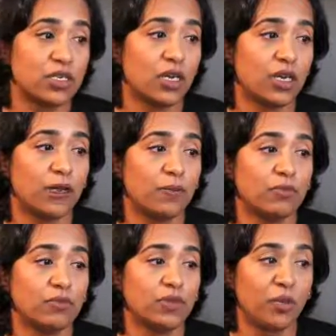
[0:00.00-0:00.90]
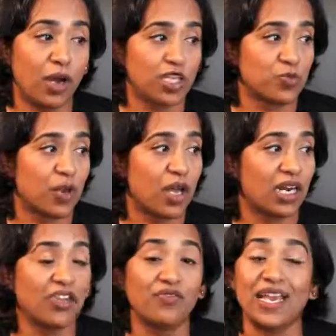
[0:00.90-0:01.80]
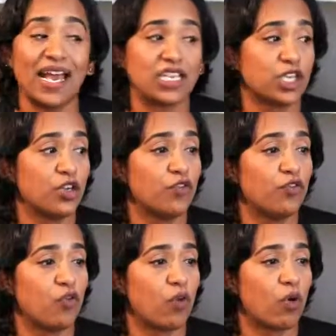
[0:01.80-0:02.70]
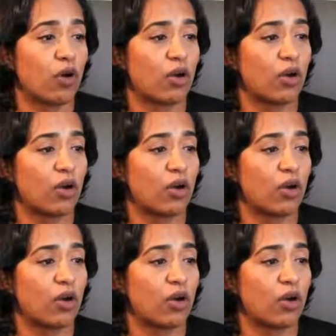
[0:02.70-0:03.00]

the box plot. If they ask you for,